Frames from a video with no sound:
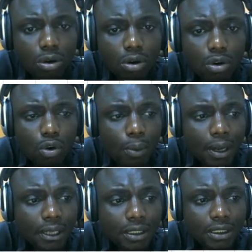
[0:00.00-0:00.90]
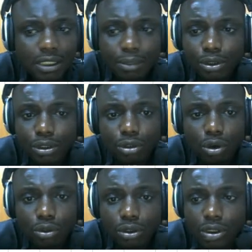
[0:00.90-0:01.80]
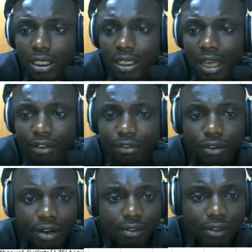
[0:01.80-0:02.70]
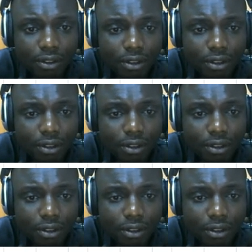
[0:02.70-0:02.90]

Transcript: oh man, this seems is going to take like forever.